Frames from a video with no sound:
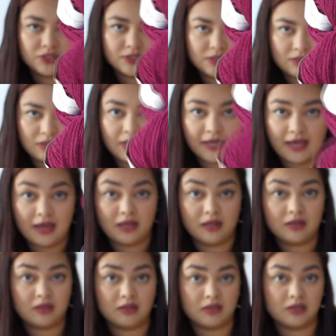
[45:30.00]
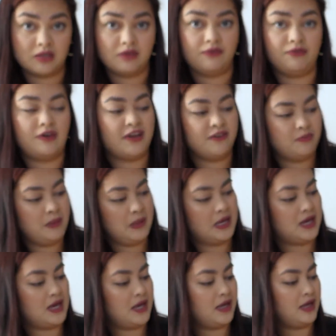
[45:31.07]
is again the
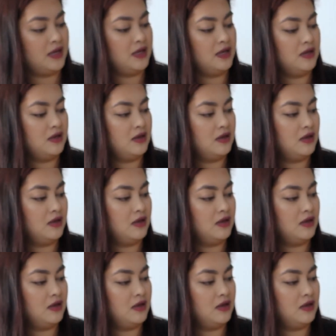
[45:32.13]
5-ply